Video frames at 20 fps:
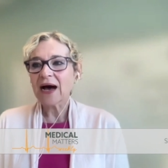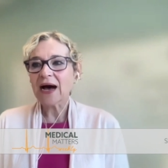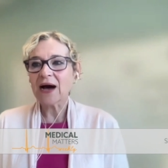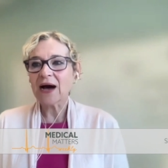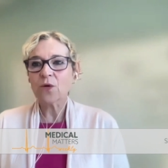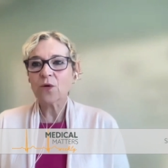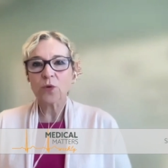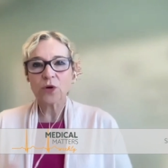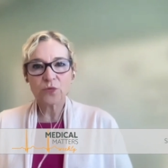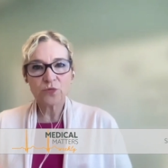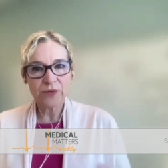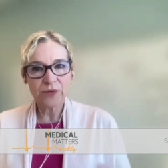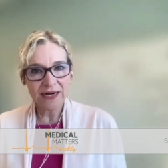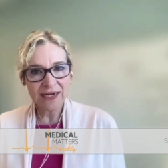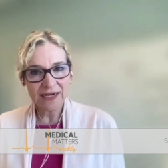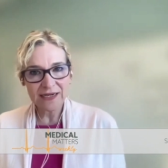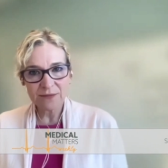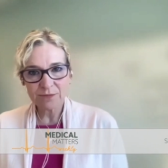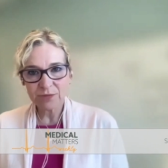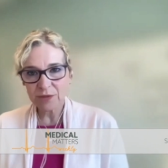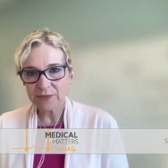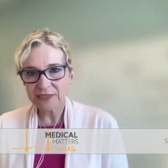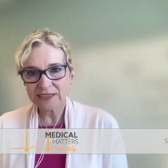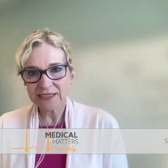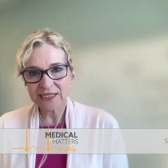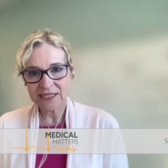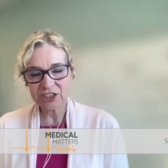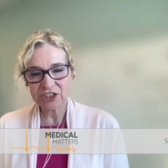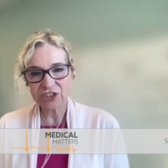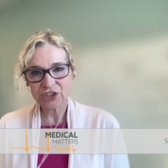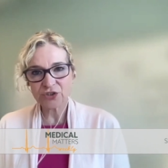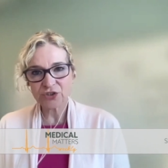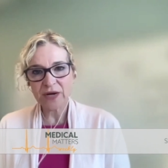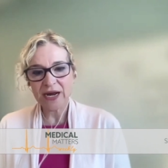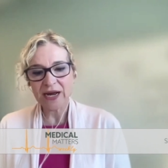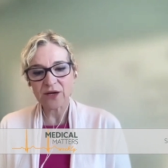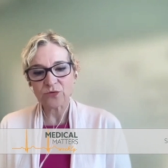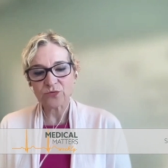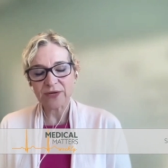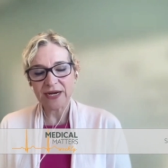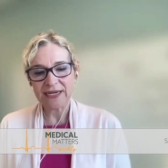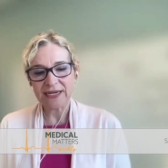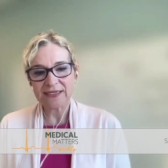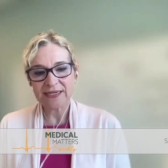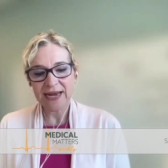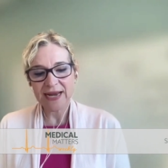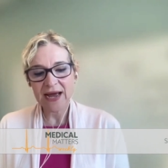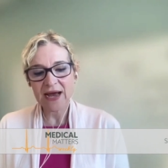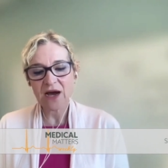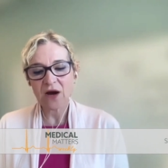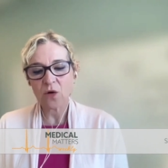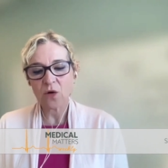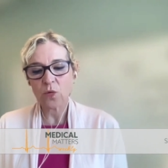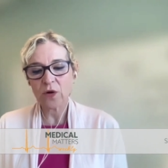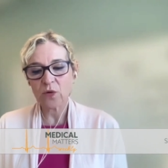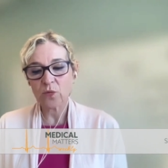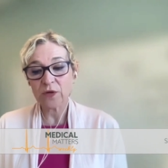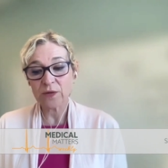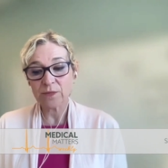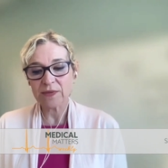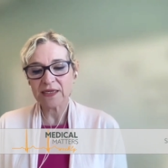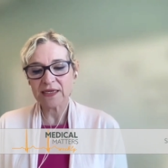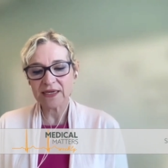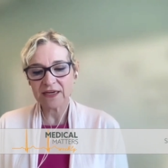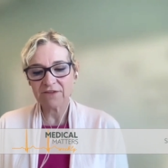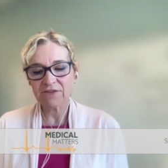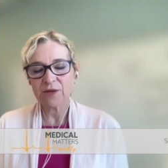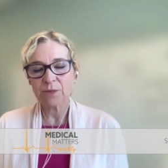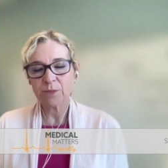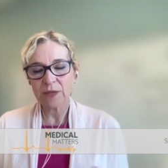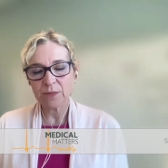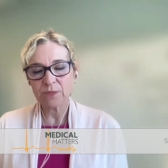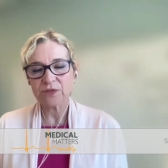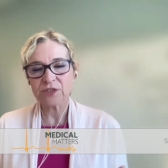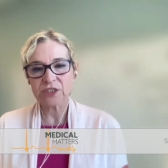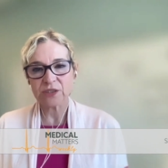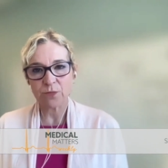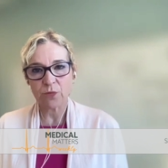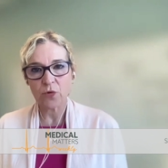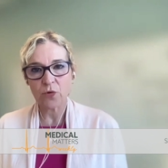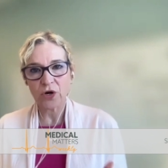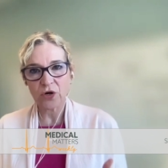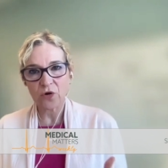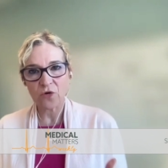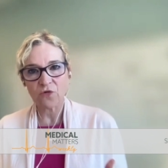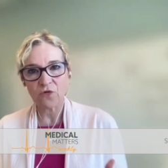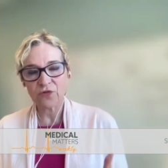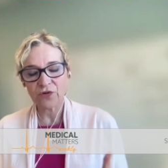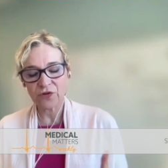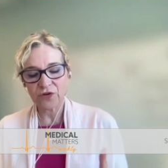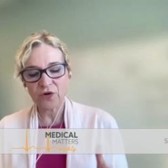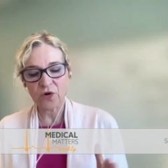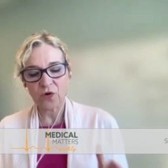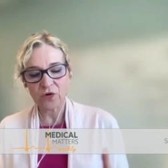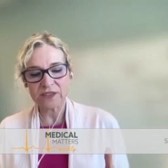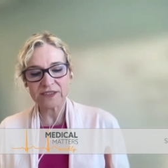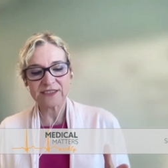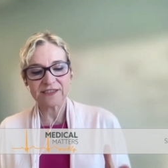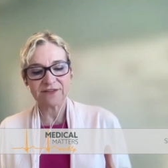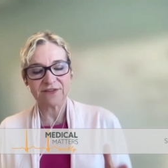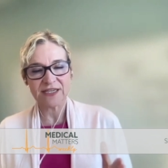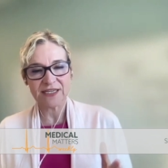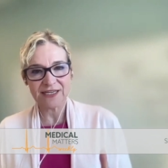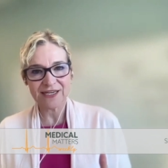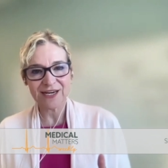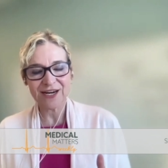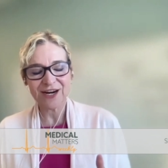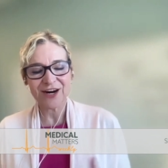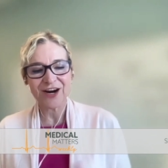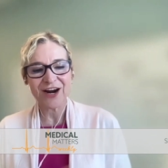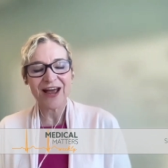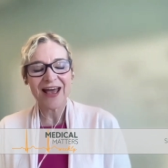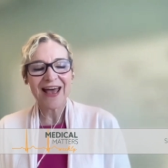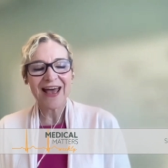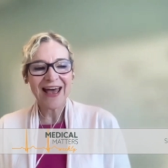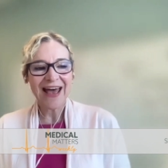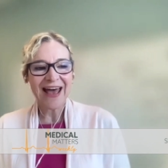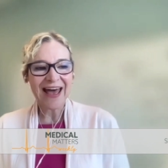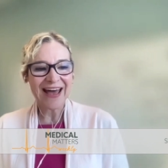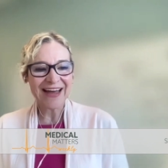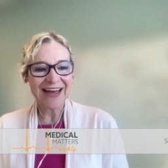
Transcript: Uh, we're running an implementation trial right now where we've been giving people support over the course of a year.